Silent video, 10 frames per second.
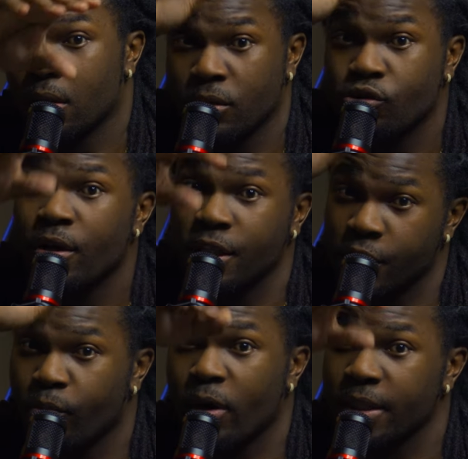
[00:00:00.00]
It's trying to
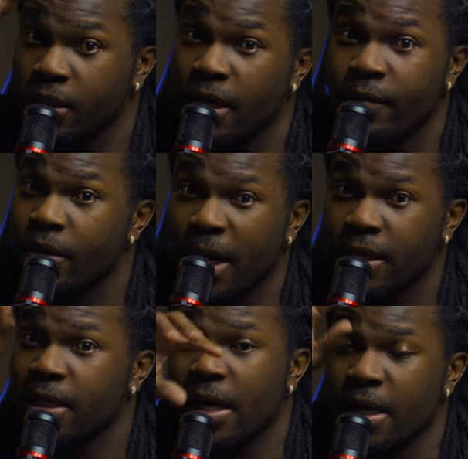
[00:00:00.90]
spread to
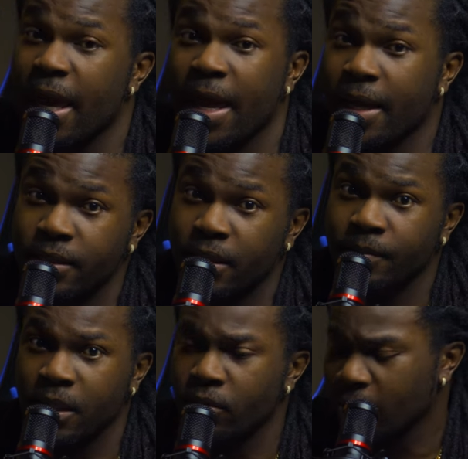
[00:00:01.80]
everybody that it can, son. I'm
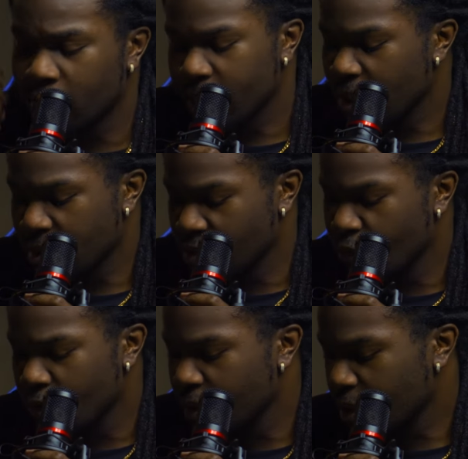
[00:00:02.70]
telling you, the chlamydia is a
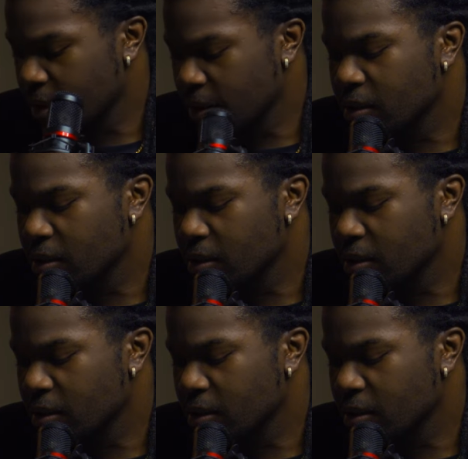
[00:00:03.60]
real thing, son.